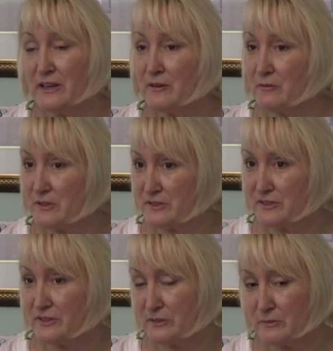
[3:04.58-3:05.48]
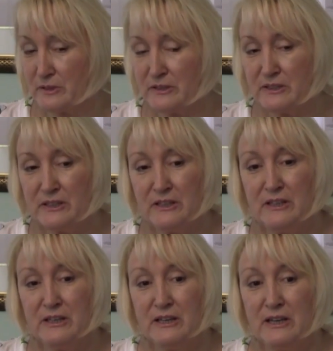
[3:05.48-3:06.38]
and it wasn't a good one.
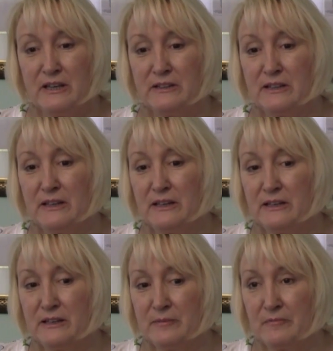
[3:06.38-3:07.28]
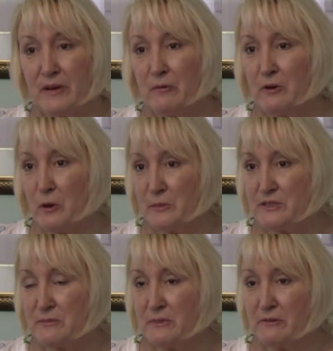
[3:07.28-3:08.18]
And then I went home and
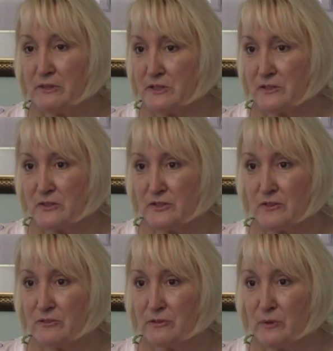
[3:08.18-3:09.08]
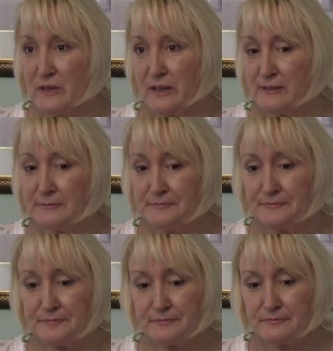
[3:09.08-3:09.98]
did my research over the weekend,
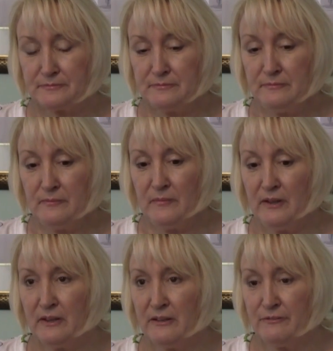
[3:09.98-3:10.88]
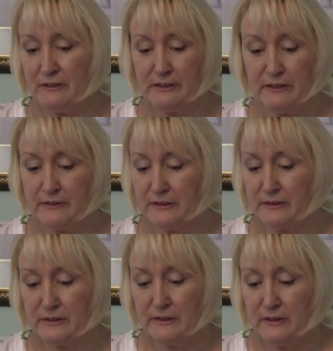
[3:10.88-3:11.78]
and I found out that
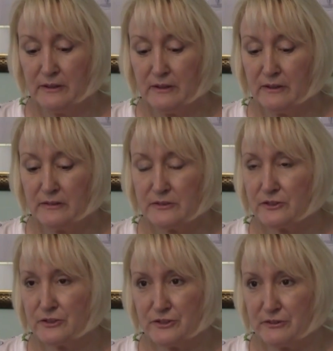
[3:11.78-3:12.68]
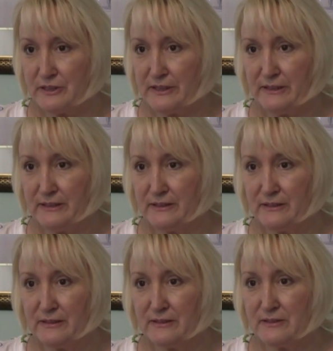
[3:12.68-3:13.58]
surgery
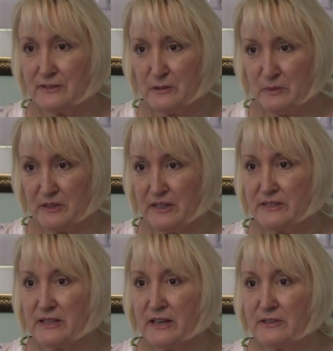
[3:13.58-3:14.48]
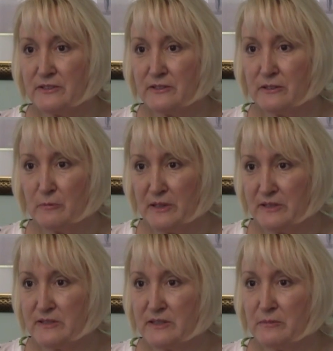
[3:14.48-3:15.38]
stimulates cancer and
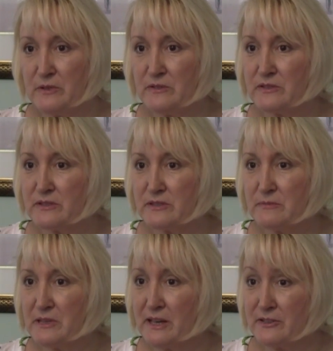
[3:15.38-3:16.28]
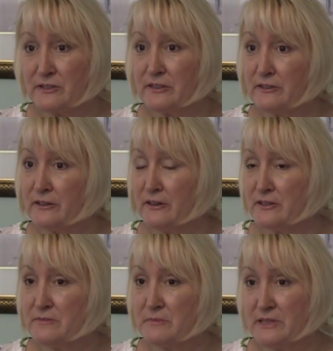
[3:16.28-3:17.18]
weakens the immune system, and actually can
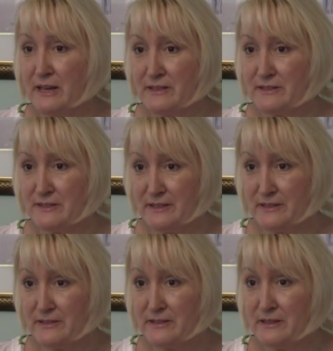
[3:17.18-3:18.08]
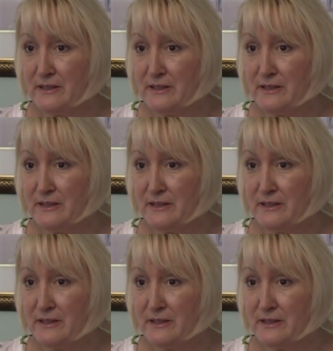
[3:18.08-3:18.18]
cause metastases.